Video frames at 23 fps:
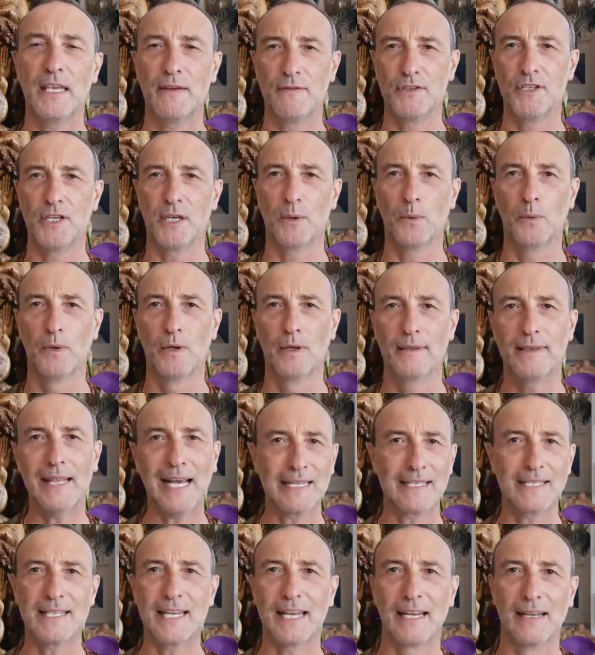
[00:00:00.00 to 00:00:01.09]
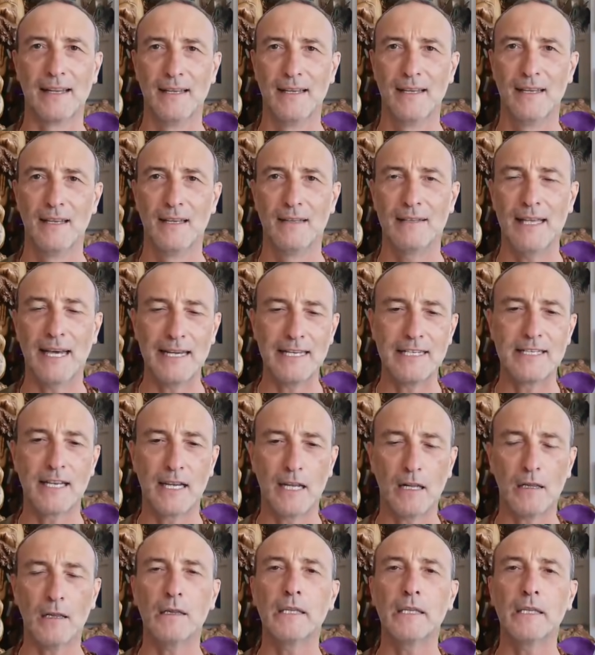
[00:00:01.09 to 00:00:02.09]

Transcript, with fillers: gives you. That's it. That is a